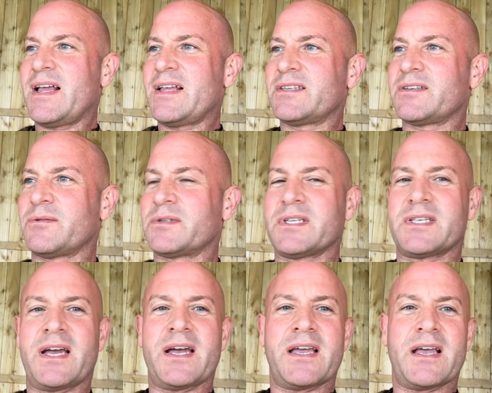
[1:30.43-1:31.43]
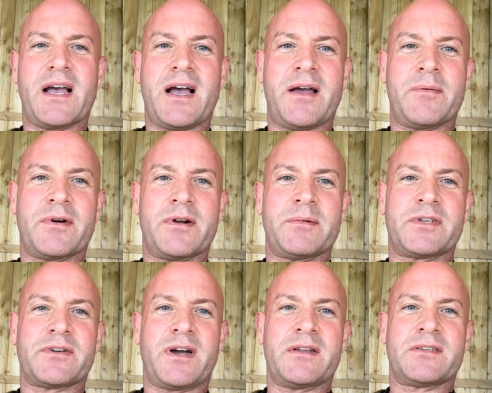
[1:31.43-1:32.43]
So today I'm going to be
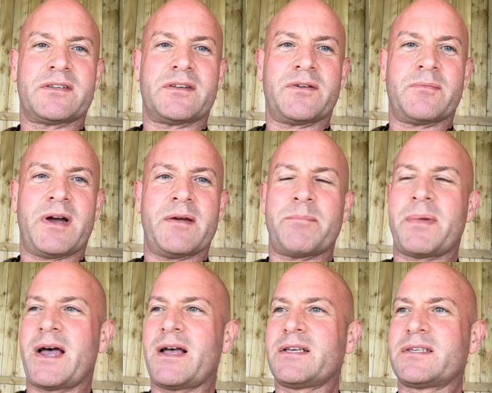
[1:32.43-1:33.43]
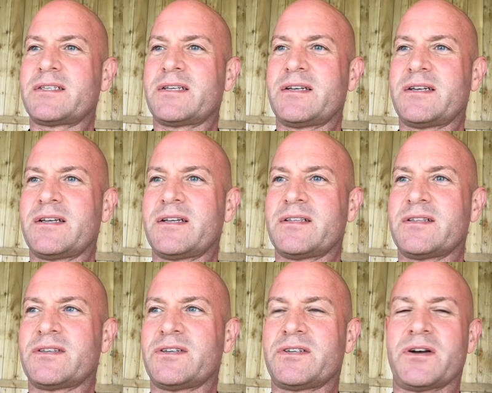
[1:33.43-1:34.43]
trying to do my best
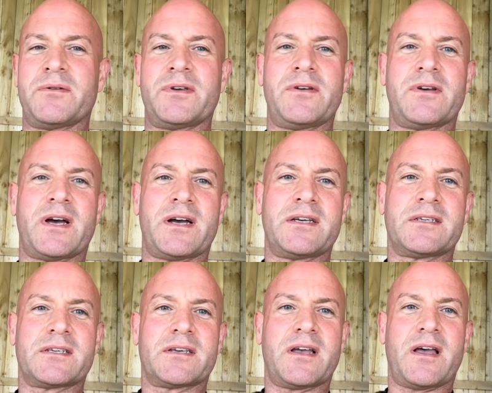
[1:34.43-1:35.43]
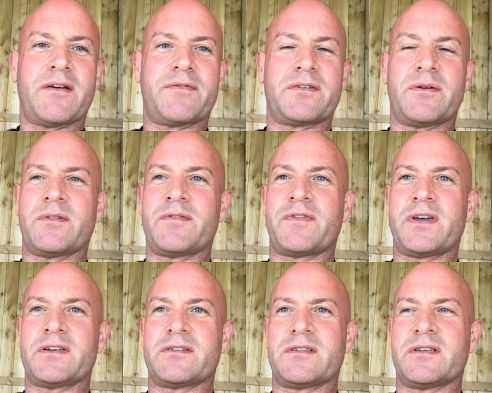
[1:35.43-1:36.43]
to show you guys a few of the
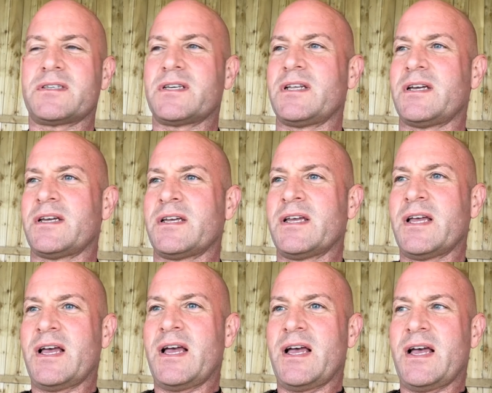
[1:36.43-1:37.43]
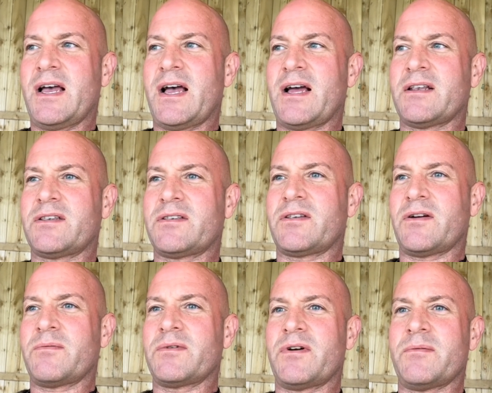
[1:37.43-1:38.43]
fish that's in here. I
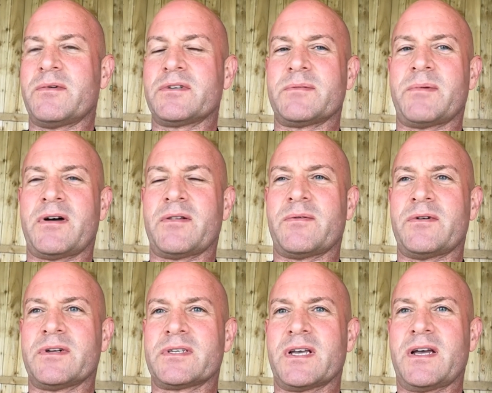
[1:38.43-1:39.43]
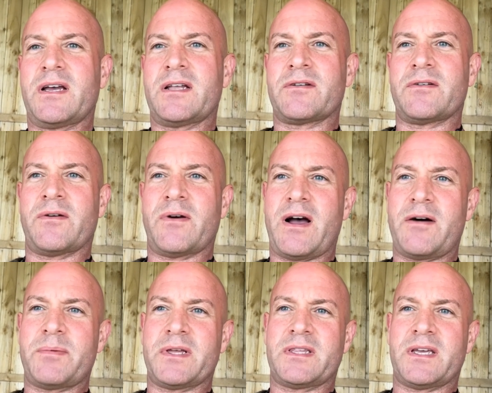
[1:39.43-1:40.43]
don't know much about the water. I don't know how
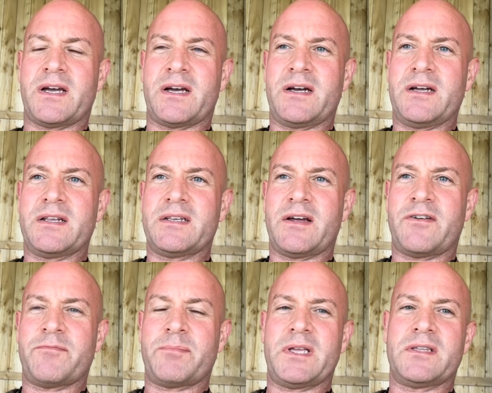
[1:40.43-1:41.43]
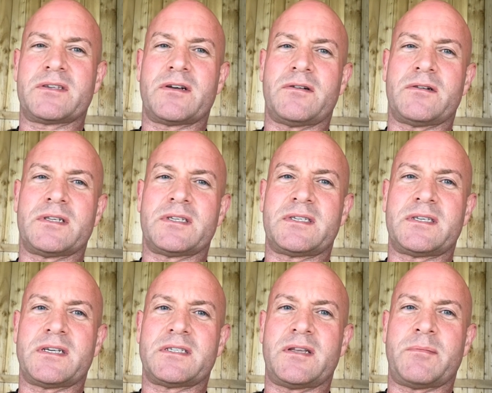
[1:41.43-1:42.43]
big they are. Now, I've been told there's
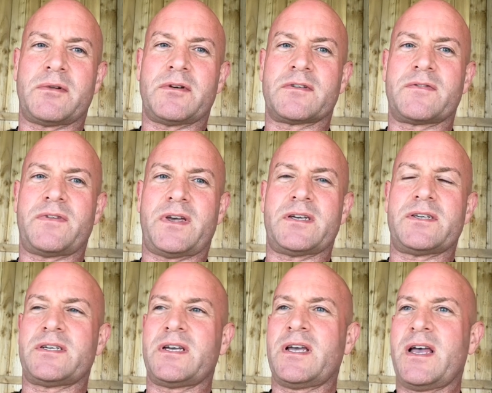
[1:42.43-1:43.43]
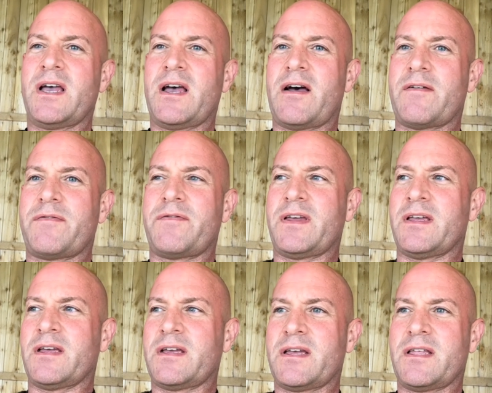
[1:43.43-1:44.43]
60 plus fish. I think
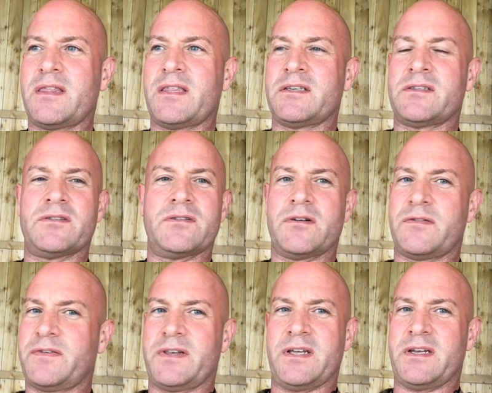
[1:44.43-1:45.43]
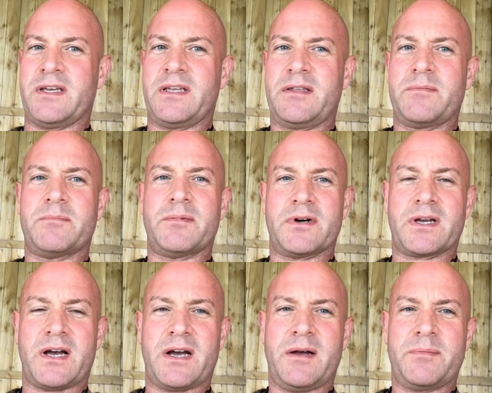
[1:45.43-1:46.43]
there's nothing in it but
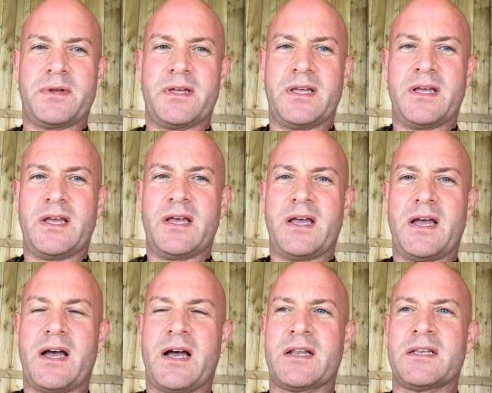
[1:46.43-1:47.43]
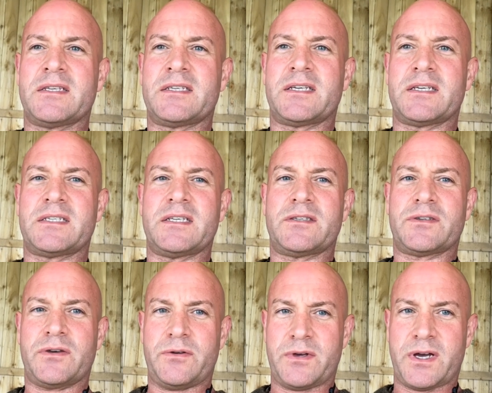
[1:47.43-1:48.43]
carp, and there's
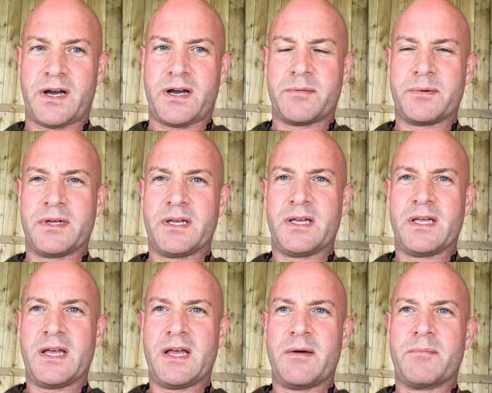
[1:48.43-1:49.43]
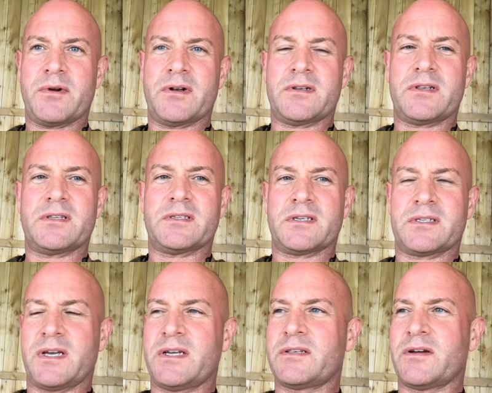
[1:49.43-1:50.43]
62 carp. But as I say,
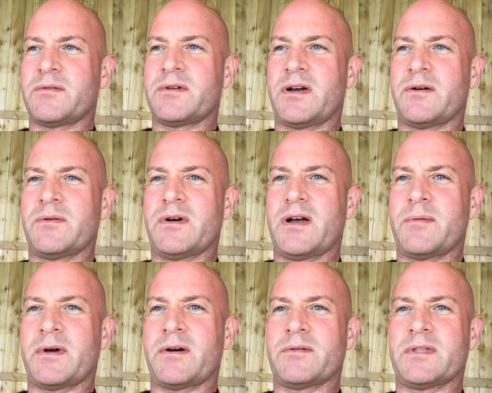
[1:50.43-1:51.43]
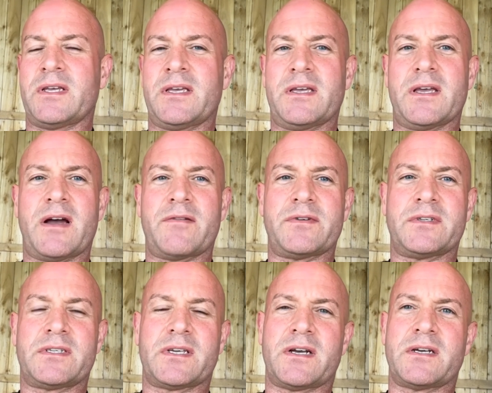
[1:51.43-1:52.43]
I don't know about the average
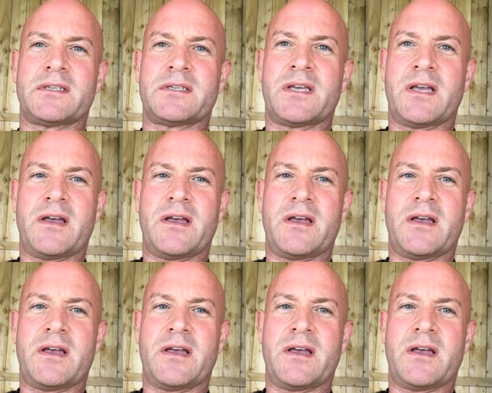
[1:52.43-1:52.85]
size.